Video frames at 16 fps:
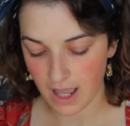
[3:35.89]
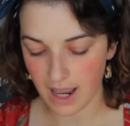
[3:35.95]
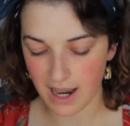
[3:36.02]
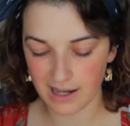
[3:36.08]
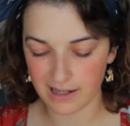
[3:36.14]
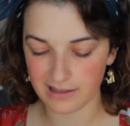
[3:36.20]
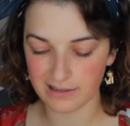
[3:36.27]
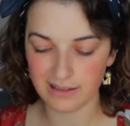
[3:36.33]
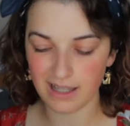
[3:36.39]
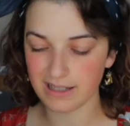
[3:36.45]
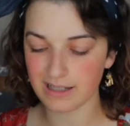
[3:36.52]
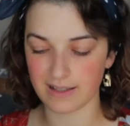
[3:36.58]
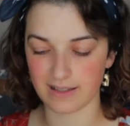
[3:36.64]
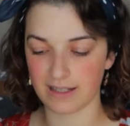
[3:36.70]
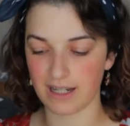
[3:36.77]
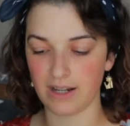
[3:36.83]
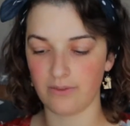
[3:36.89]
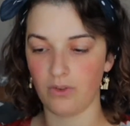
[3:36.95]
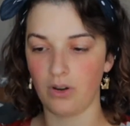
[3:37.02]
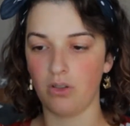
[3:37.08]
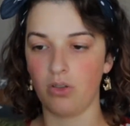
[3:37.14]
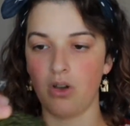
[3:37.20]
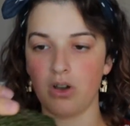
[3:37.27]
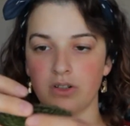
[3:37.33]
And that doesn't take
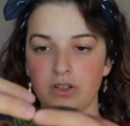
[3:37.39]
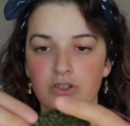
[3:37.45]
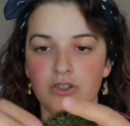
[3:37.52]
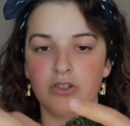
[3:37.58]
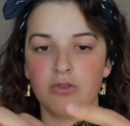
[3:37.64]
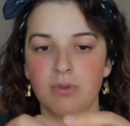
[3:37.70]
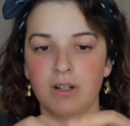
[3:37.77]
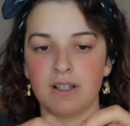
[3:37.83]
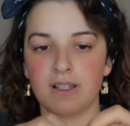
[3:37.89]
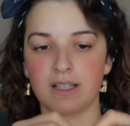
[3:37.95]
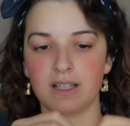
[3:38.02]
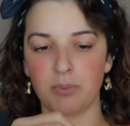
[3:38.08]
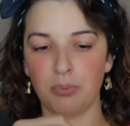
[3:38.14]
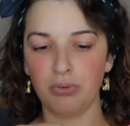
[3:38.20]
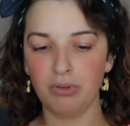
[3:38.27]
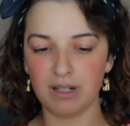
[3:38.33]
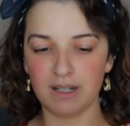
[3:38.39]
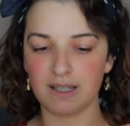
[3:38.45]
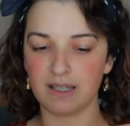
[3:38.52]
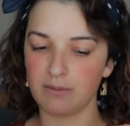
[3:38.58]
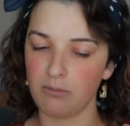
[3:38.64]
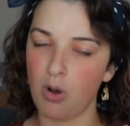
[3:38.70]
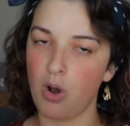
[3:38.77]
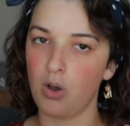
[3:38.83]
very long to do because it's a pretty
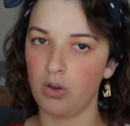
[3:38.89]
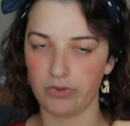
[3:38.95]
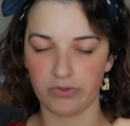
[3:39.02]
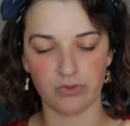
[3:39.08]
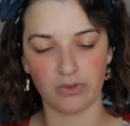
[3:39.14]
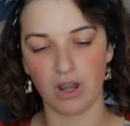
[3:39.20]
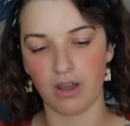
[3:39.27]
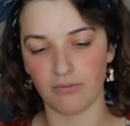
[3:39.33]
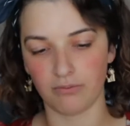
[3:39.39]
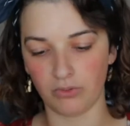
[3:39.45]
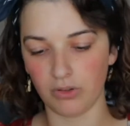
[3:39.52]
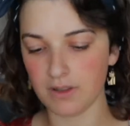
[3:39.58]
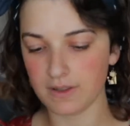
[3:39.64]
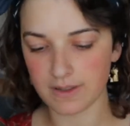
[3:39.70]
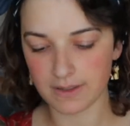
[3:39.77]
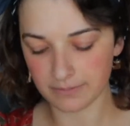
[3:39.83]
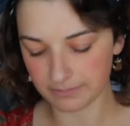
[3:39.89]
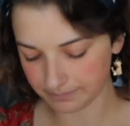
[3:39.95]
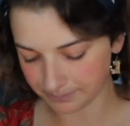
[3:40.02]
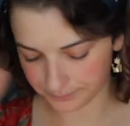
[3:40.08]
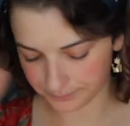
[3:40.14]
small circumference.